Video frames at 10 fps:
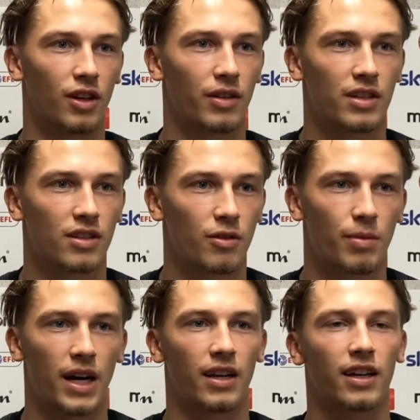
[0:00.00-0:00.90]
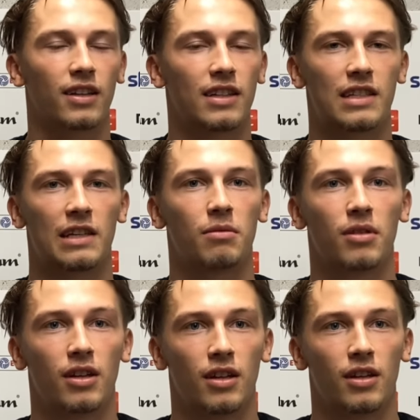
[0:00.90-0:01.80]
There's no bad egg in the team,
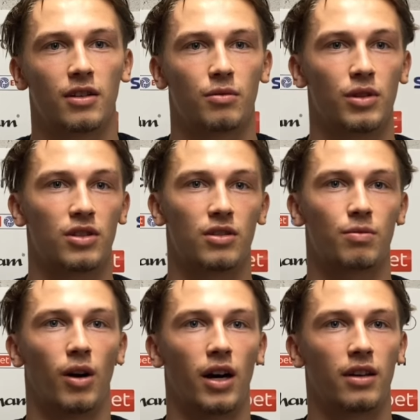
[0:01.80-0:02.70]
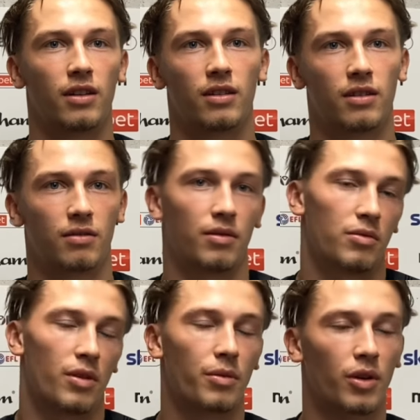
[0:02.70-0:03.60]
which is why
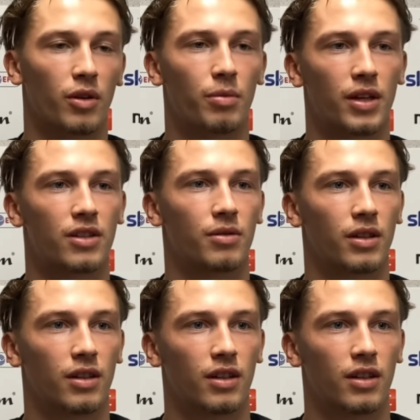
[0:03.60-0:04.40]
when we go on the pitch, we